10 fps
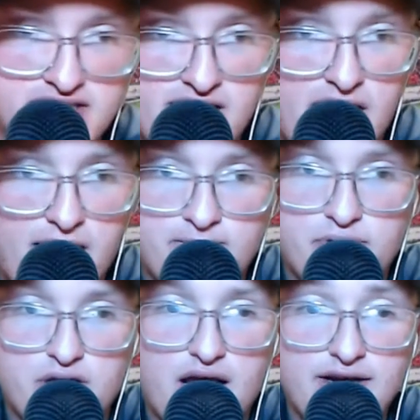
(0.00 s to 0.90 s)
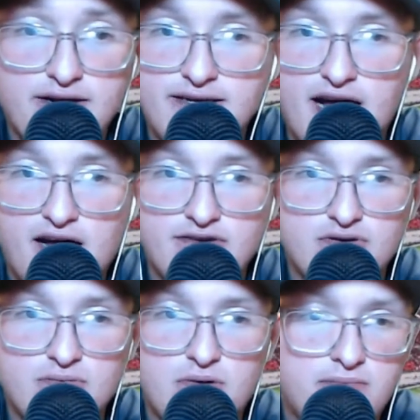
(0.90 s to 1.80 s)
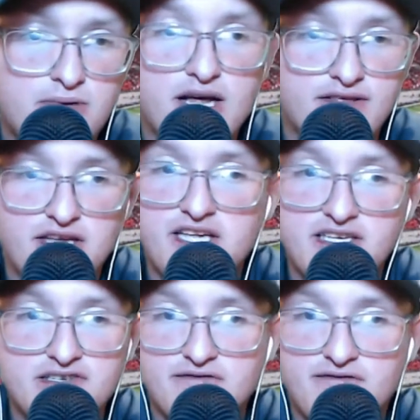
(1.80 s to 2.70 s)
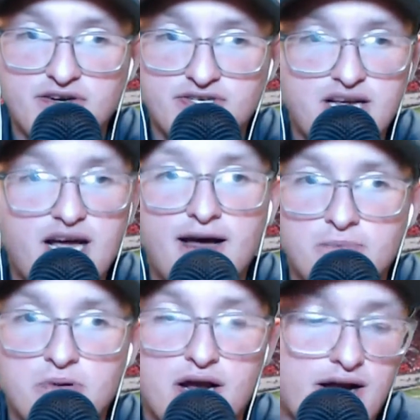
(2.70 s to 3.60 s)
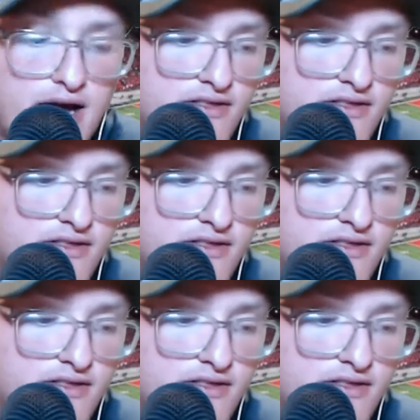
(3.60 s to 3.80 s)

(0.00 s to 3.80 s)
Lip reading: top player in college football, but I think he's a very solid player.